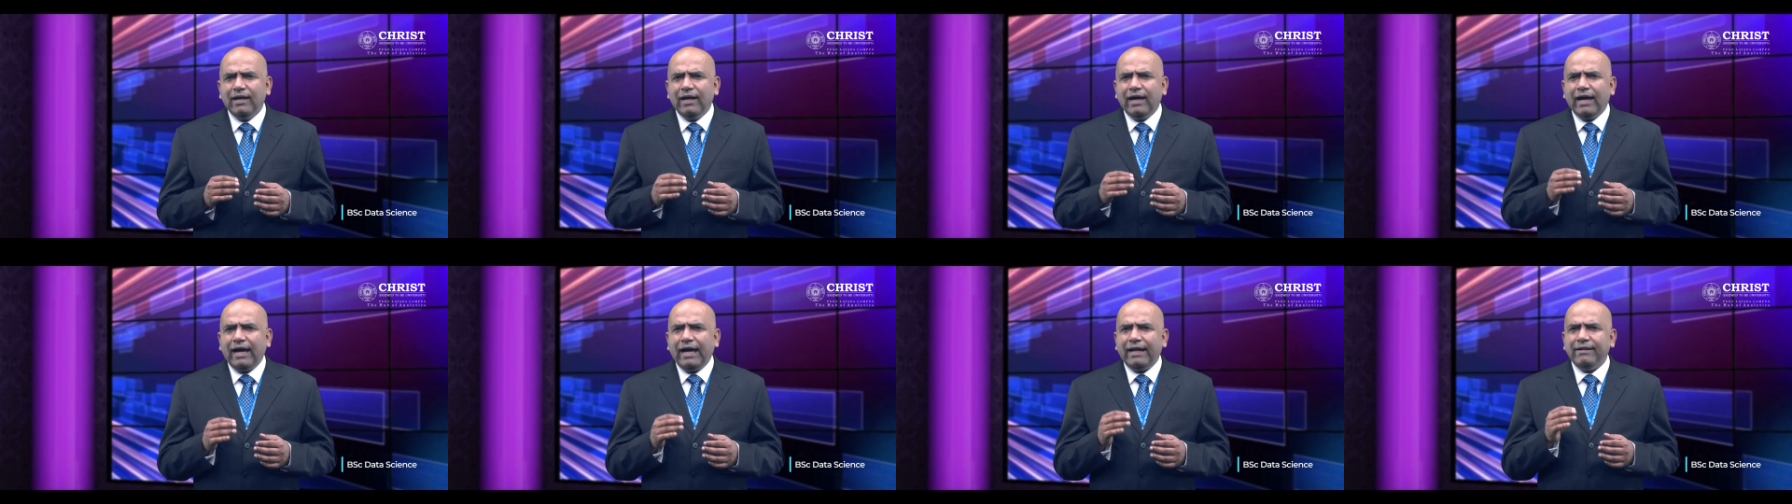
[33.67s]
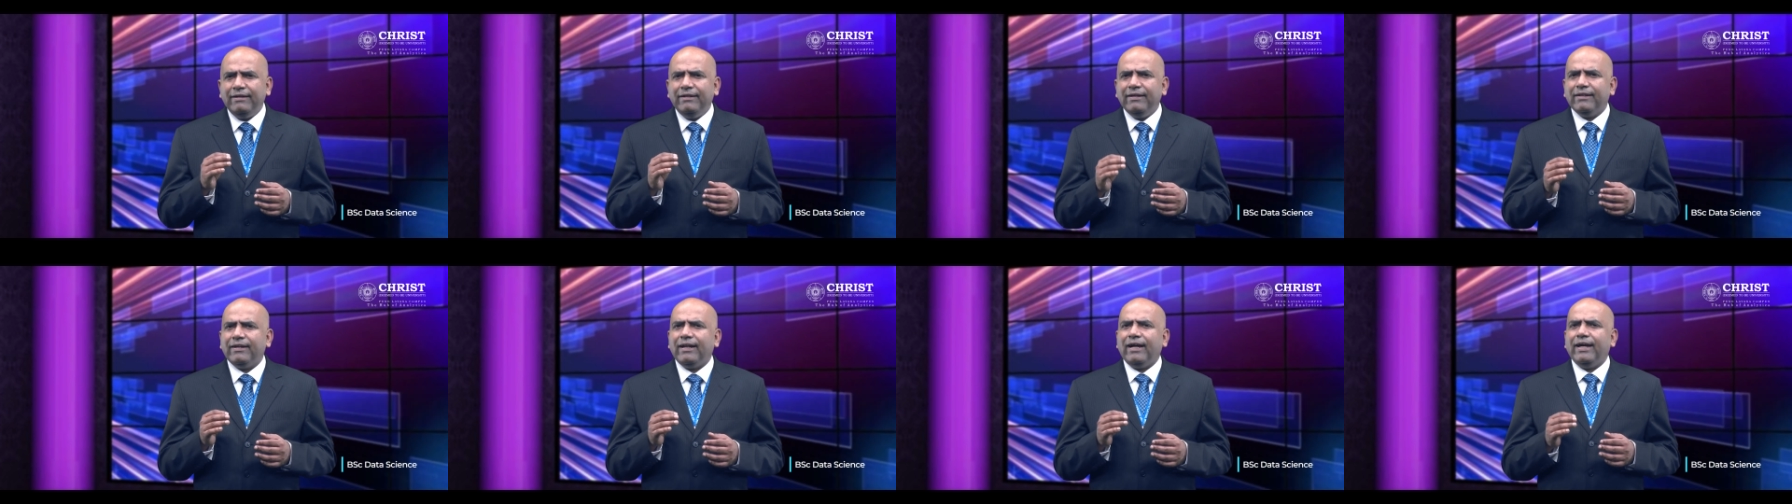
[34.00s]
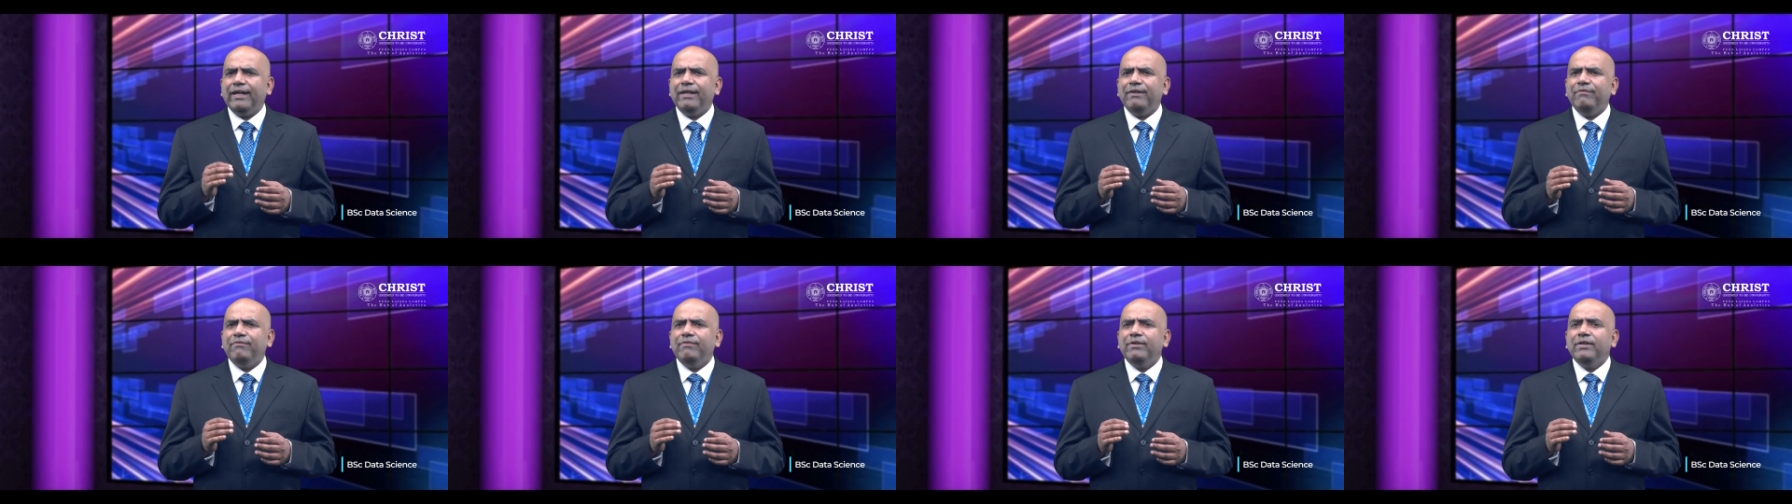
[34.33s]
and
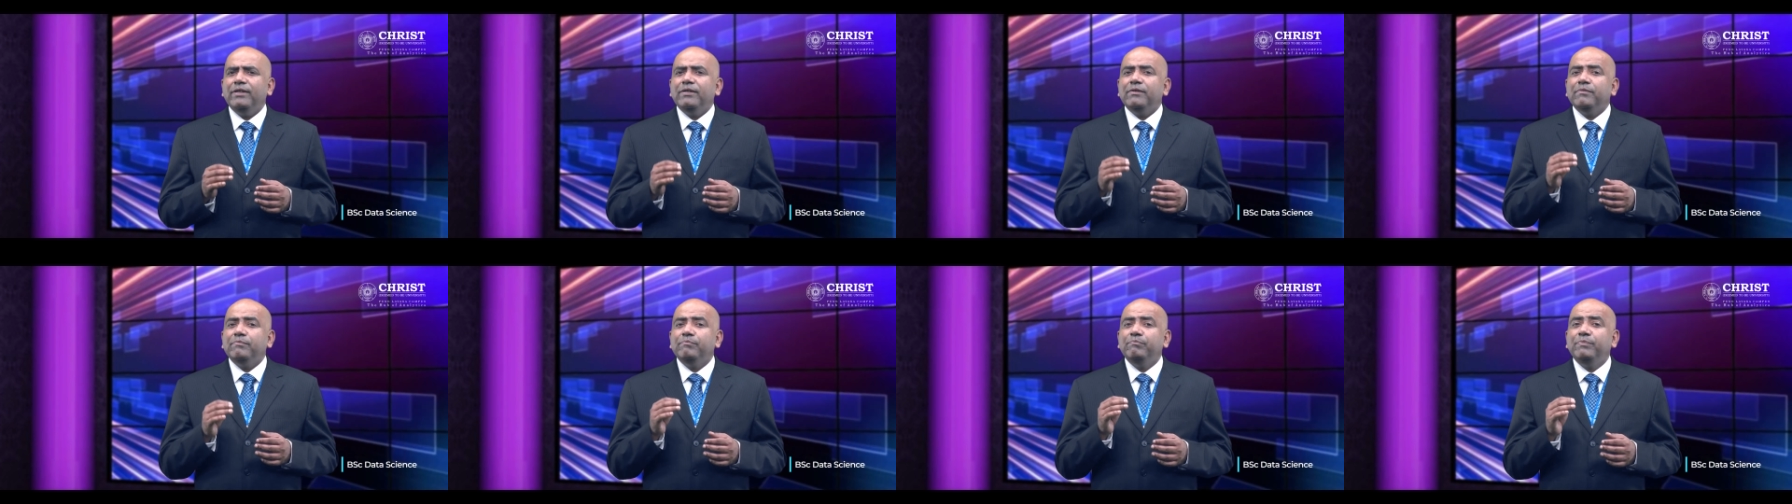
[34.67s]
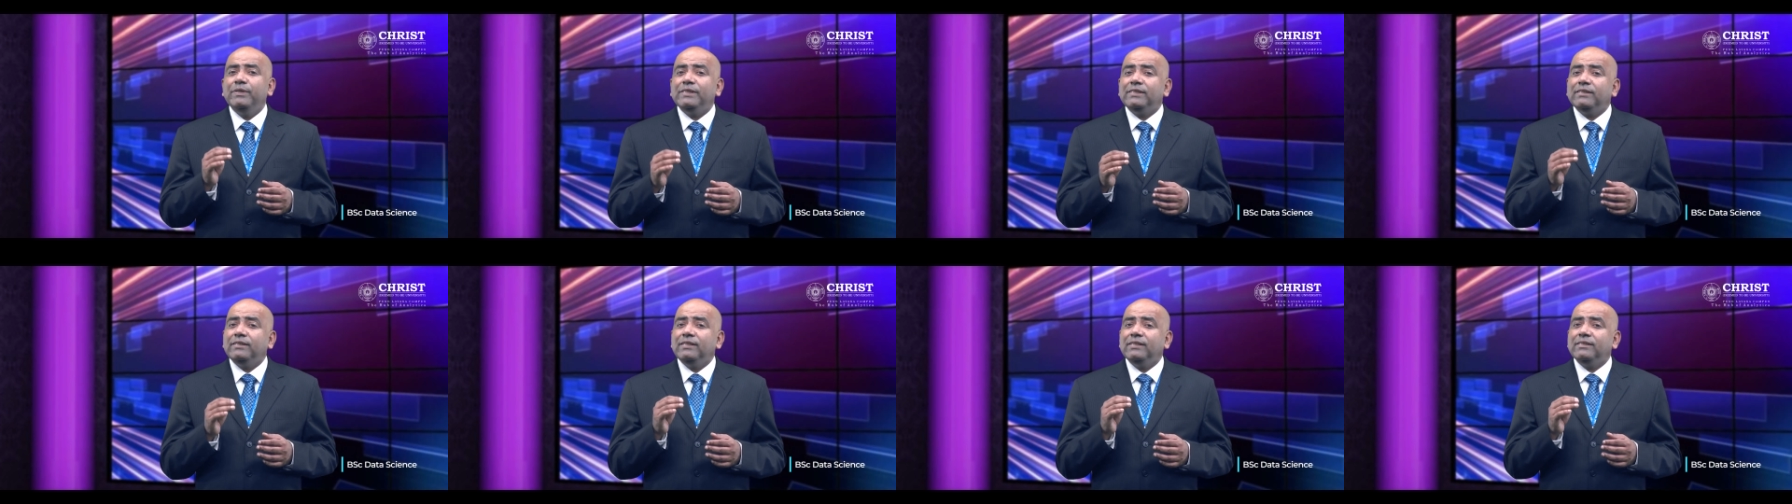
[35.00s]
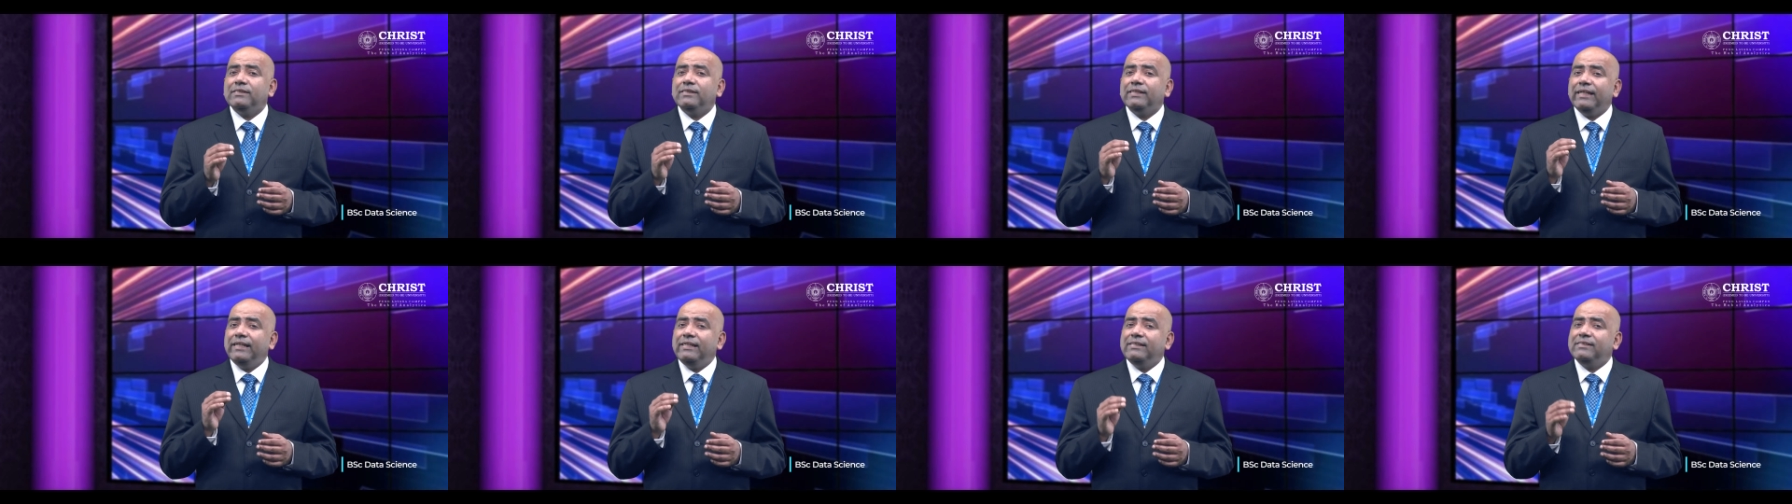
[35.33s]
derive
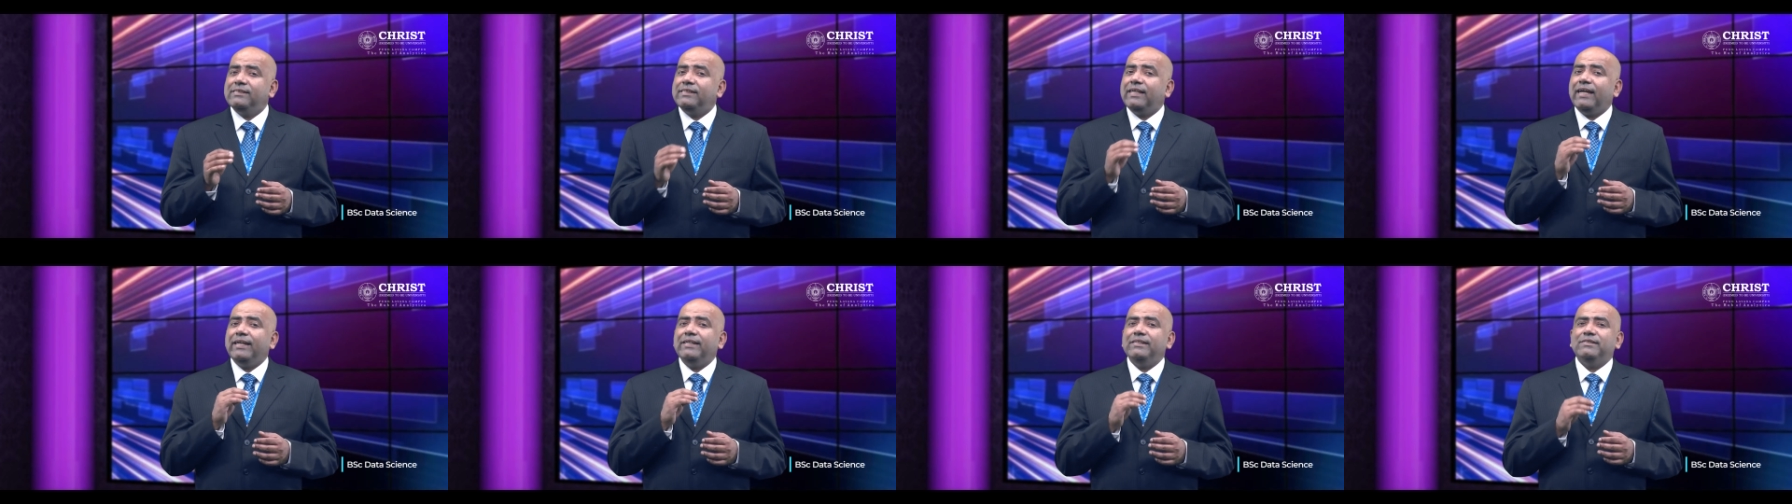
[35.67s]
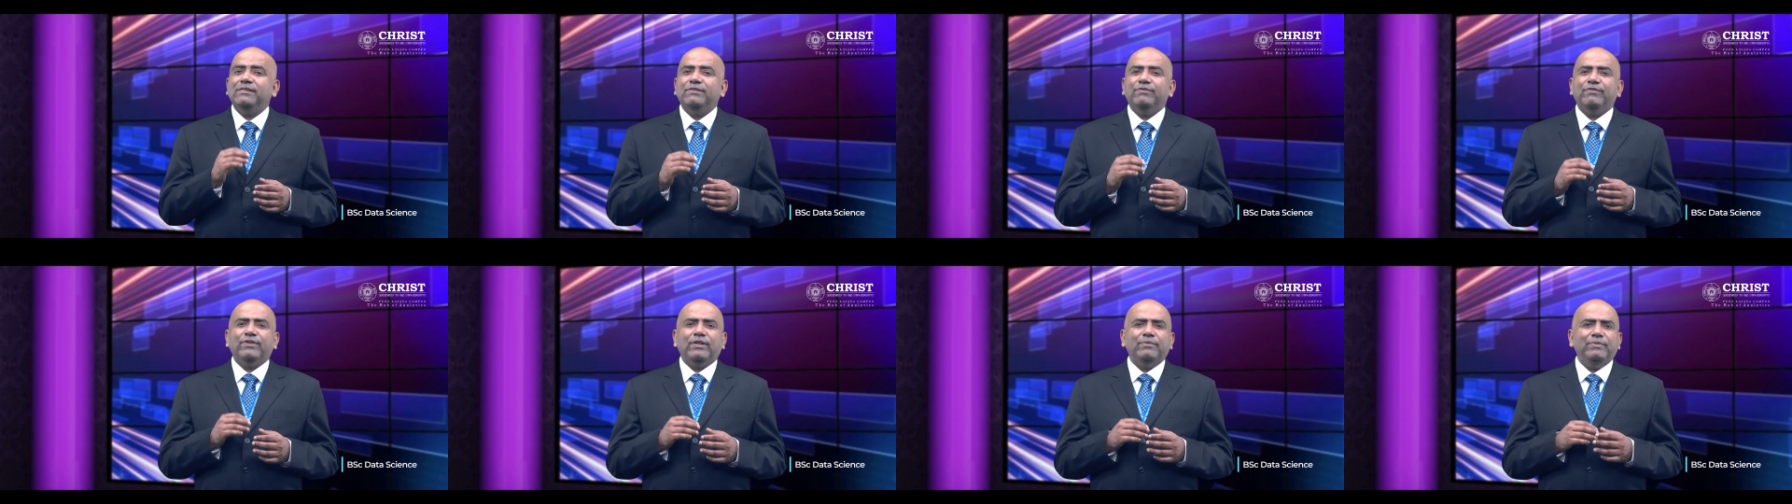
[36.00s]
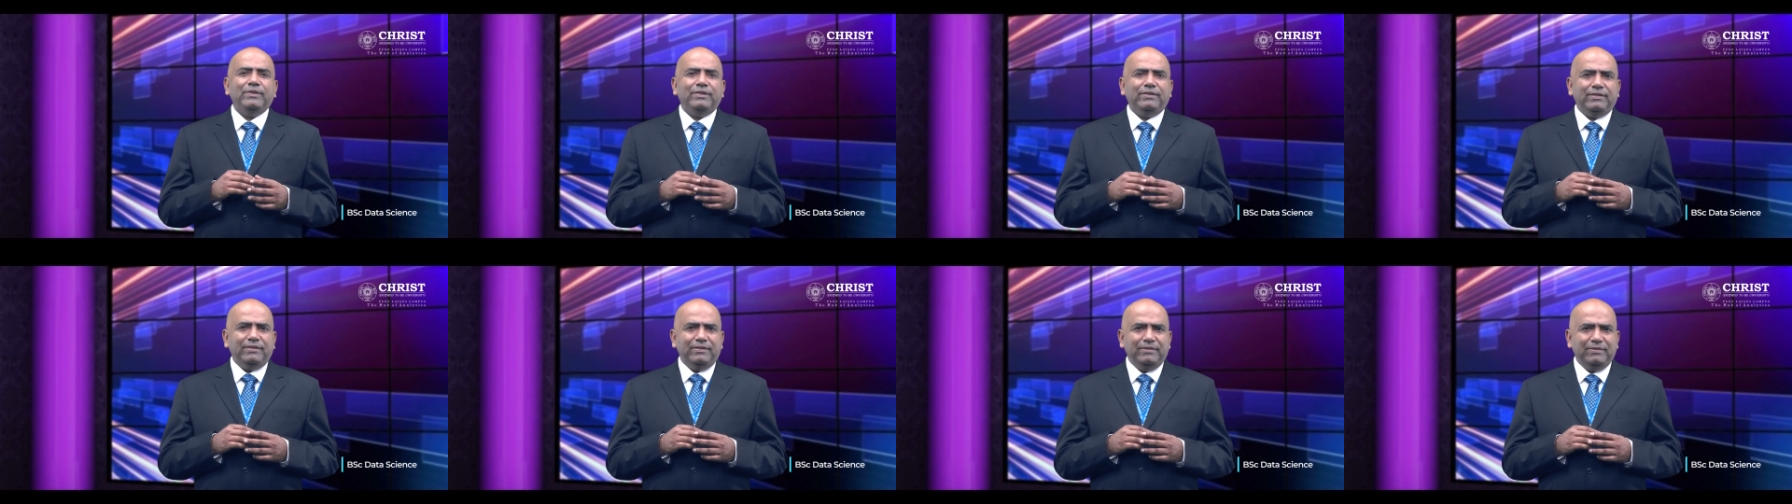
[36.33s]
business insights from
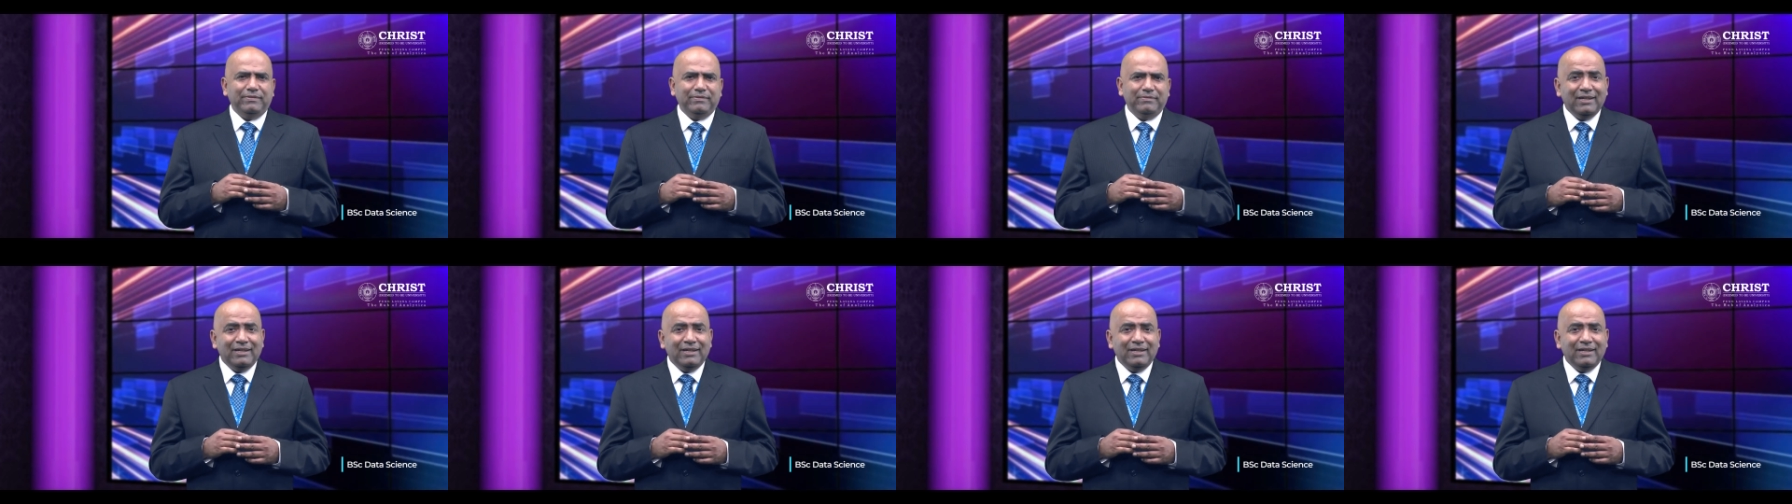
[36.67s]
it.